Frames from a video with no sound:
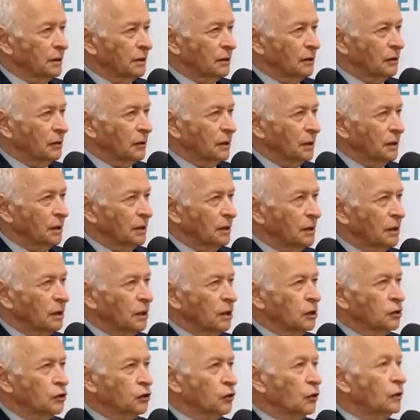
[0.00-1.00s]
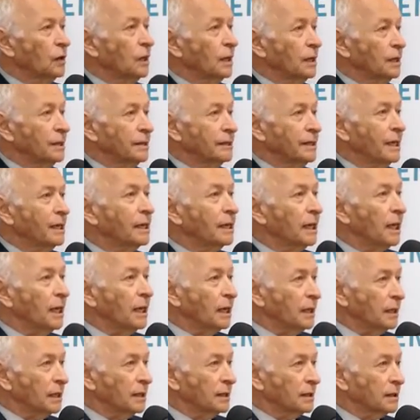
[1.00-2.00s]
Okay, so they
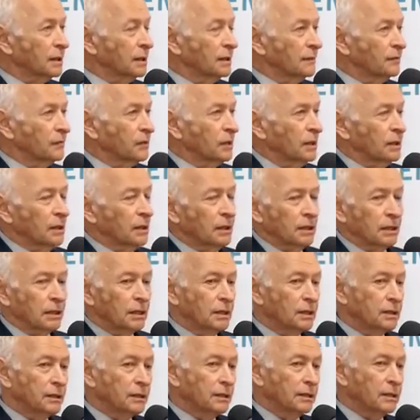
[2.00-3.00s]
like it, and